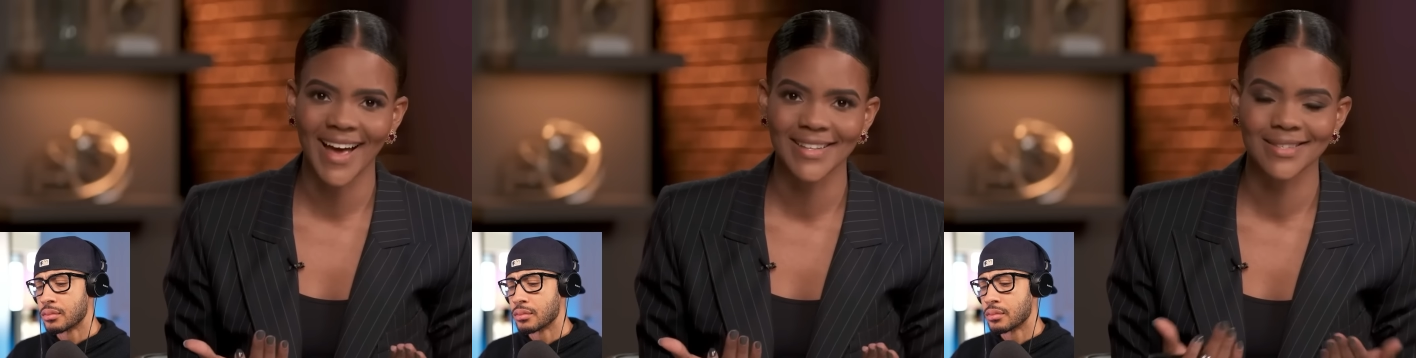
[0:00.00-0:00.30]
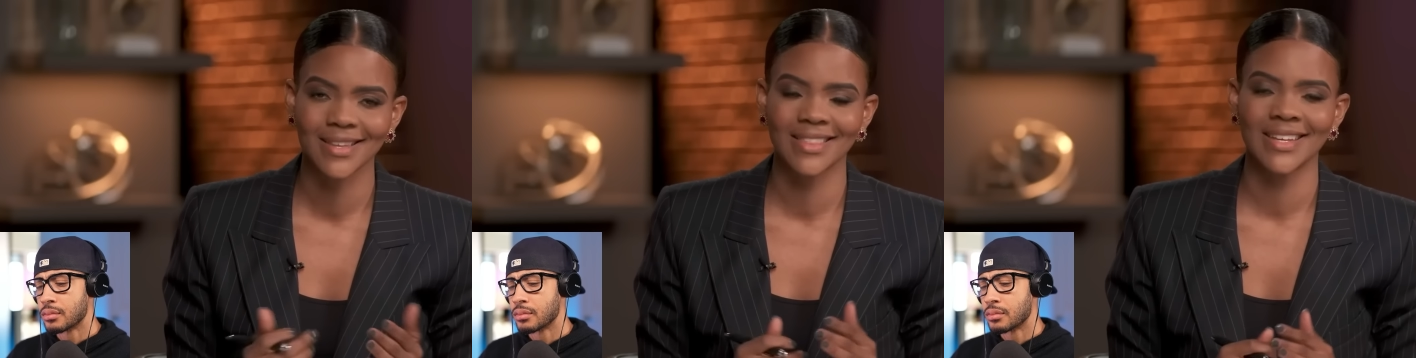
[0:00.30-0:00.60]

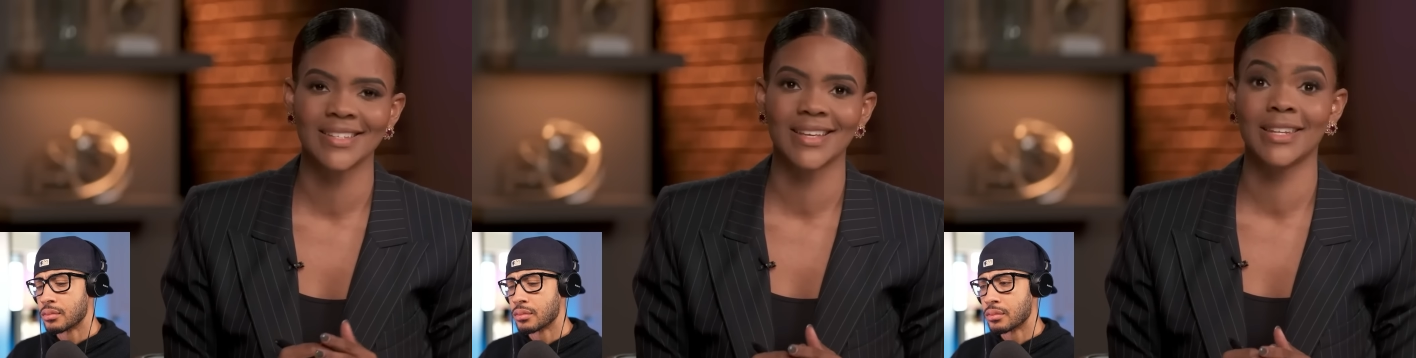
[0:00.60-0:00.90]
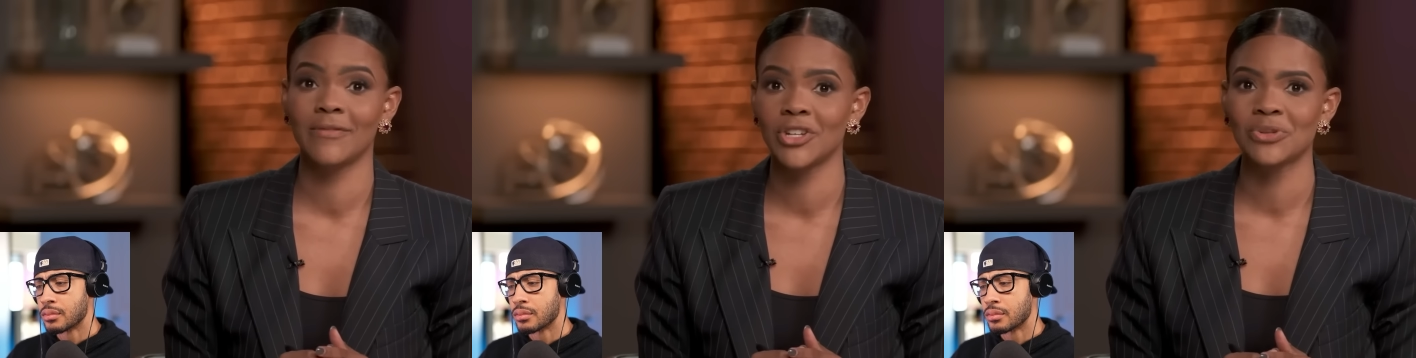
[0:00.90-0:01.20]
Speaker 1: against these
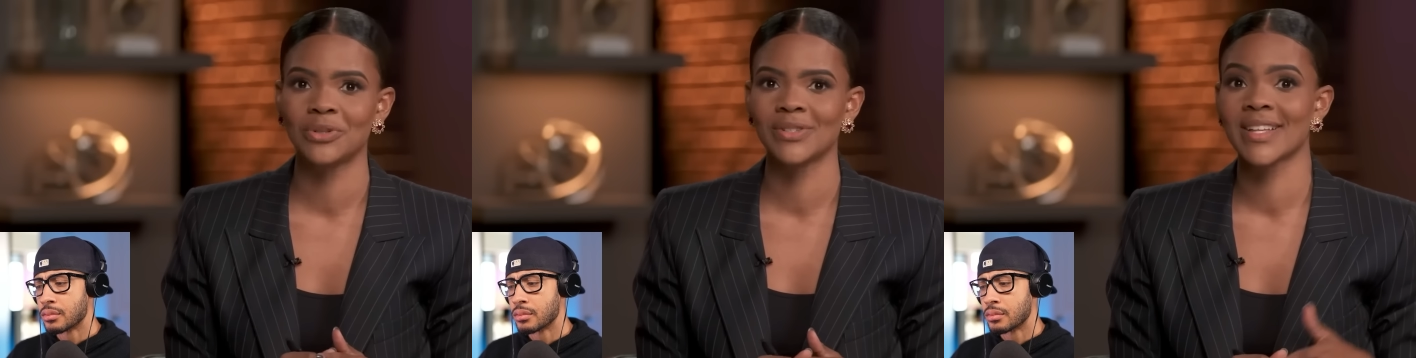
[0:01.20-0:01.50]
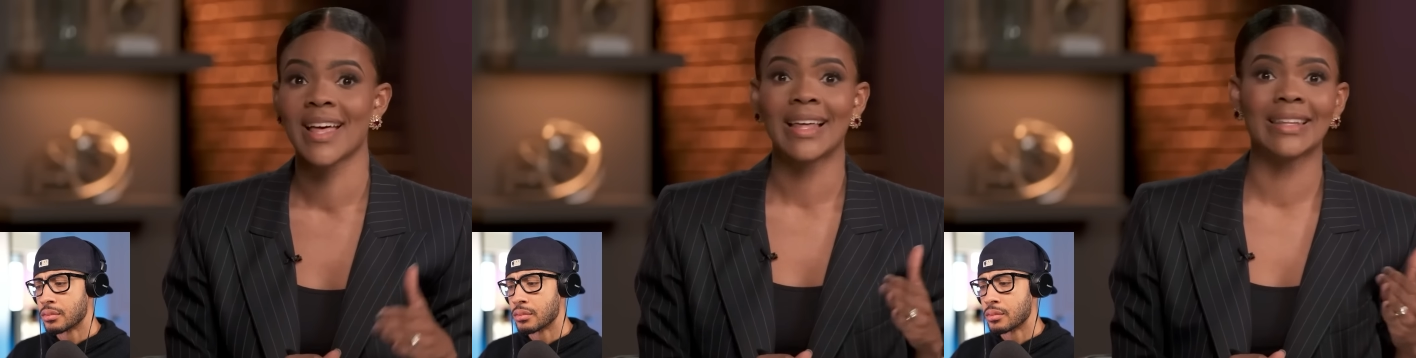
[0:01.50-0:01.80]

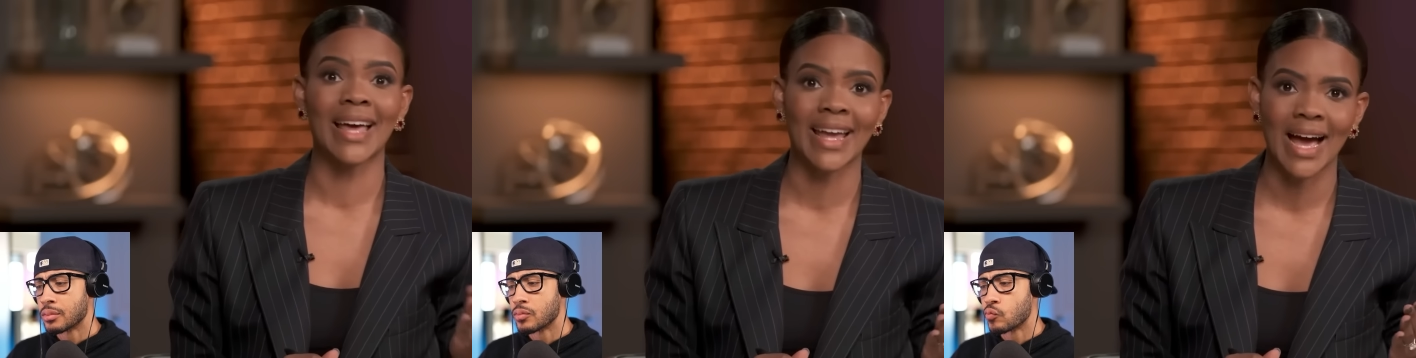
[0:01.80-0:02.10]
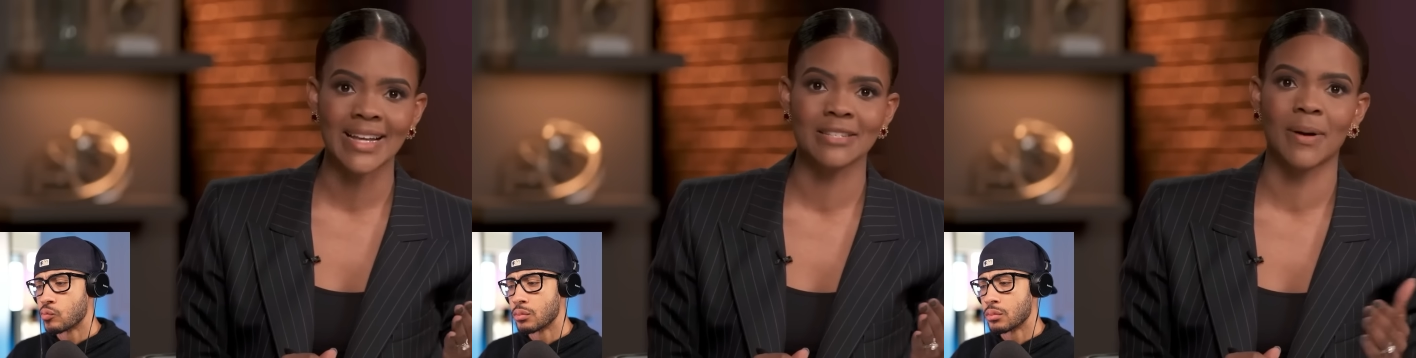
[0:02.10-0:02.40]
individuals like
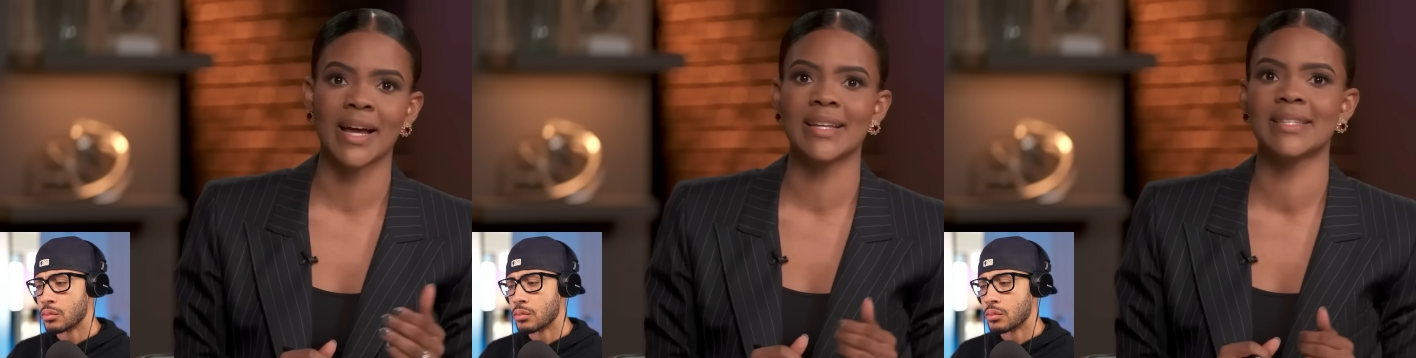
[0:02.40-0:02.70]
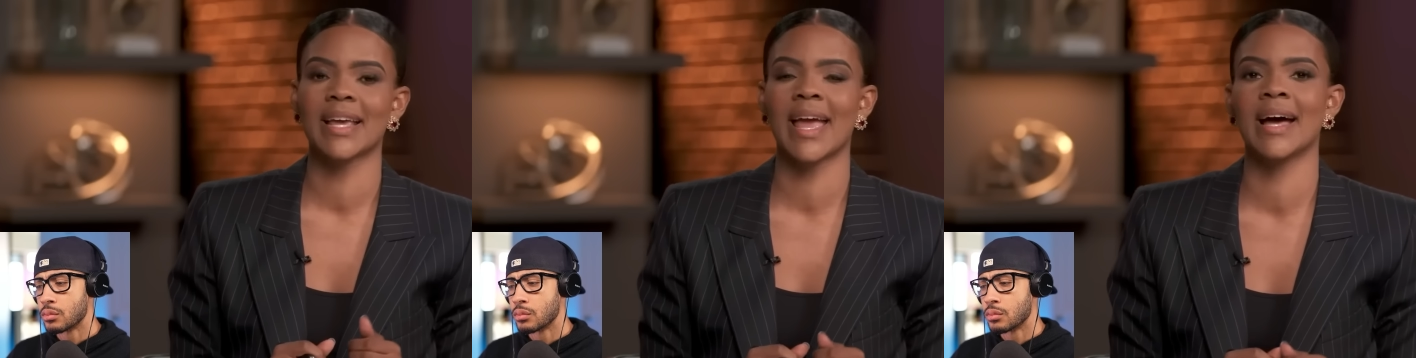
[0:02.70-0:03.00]
Ice
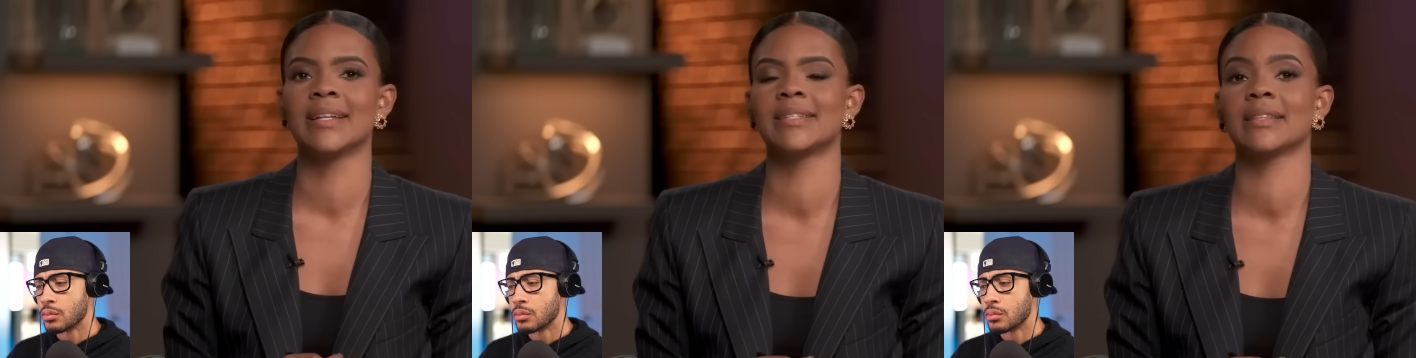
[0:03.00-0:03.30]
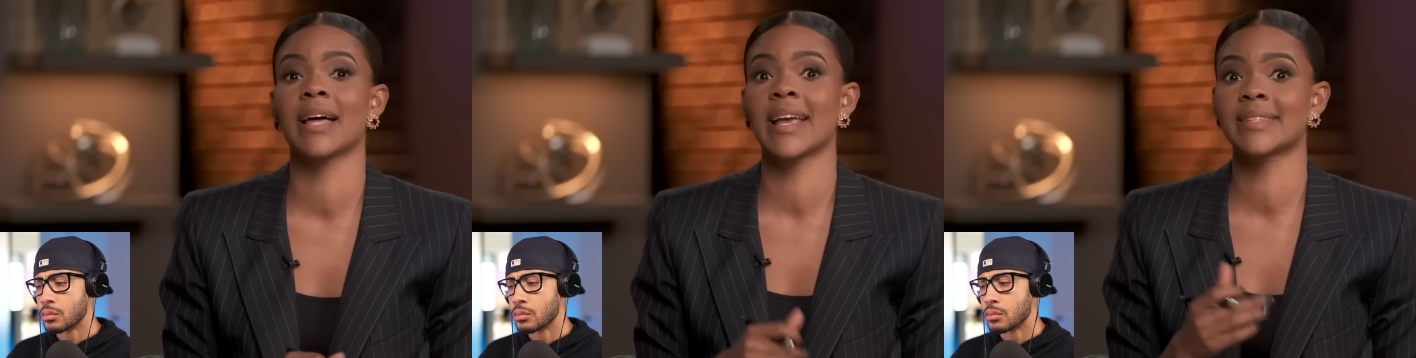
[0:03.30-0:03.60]
Spice and
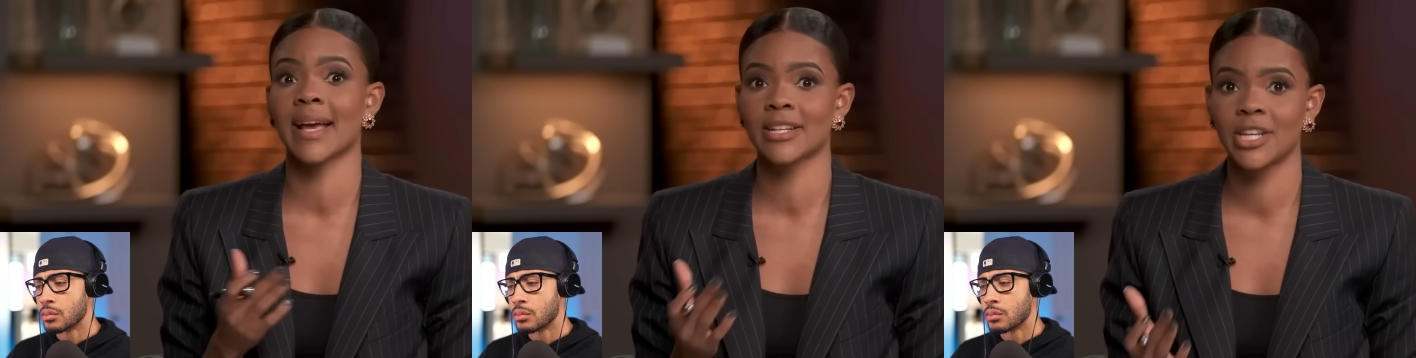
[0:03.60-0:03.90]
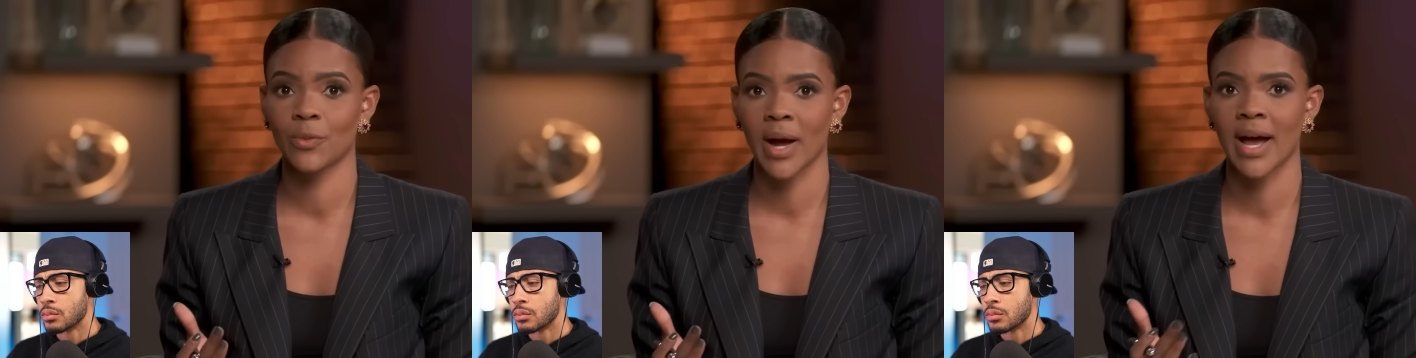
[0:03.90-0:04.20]
like
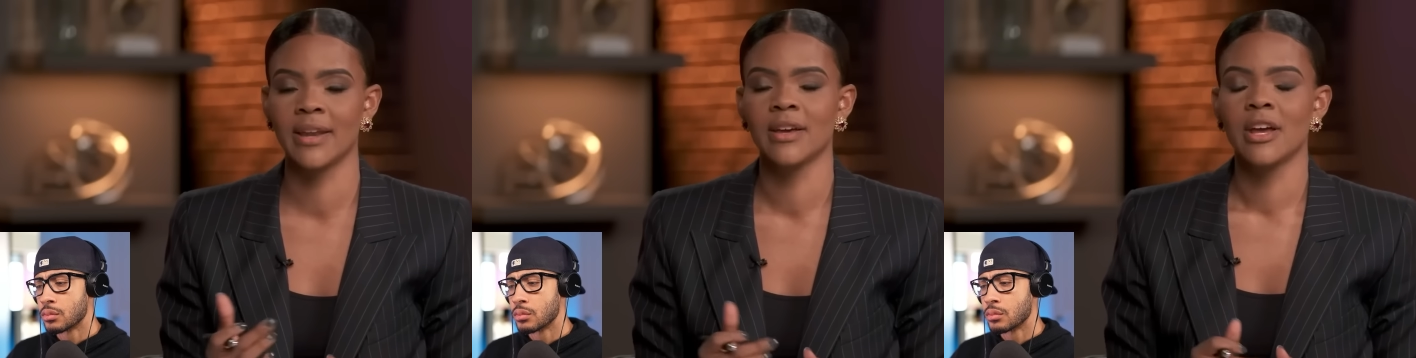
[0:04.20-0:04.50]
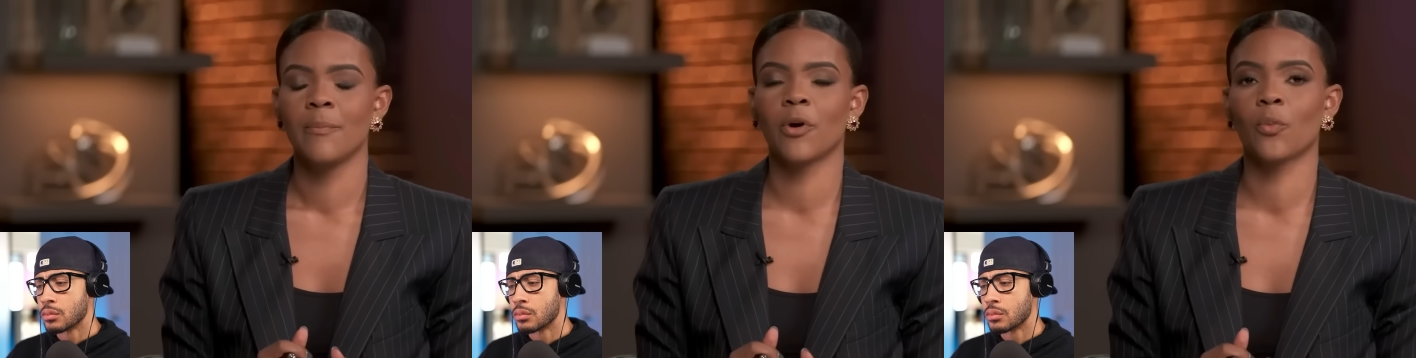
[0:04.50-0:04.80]
Sexyy Red,
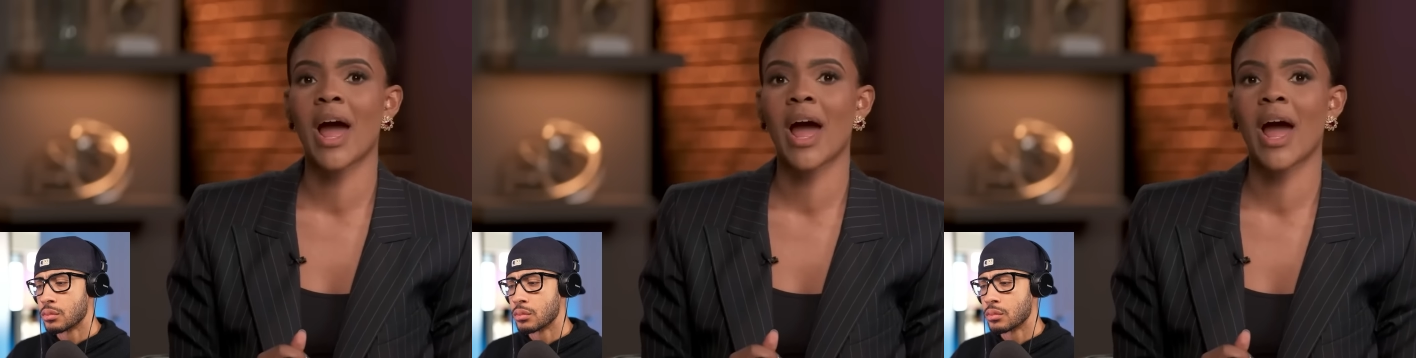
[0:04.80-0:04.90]
but